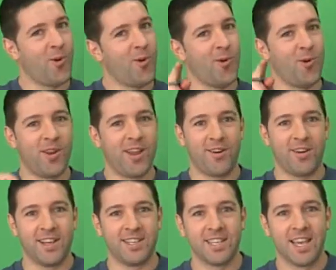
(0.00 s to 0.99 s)
Oh, there it
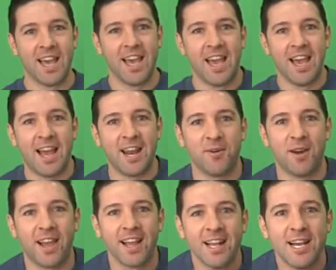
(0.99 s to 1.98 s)
is.
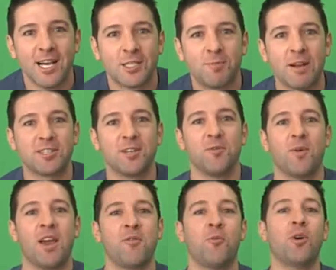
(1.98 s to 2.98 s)
Anyway, especially
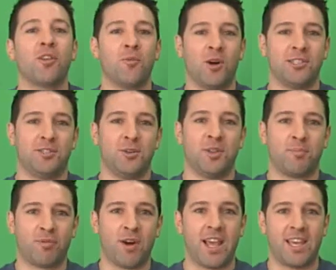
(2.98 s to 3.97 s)
when we're the ones doing the
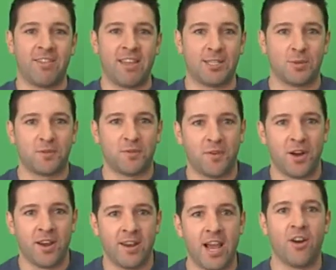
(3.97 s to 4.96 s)
pranking, that's what's
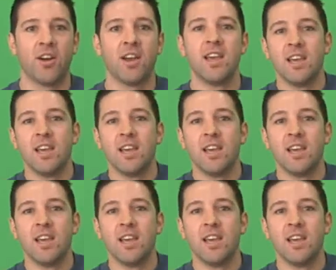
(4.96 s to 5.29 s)
fun. Now,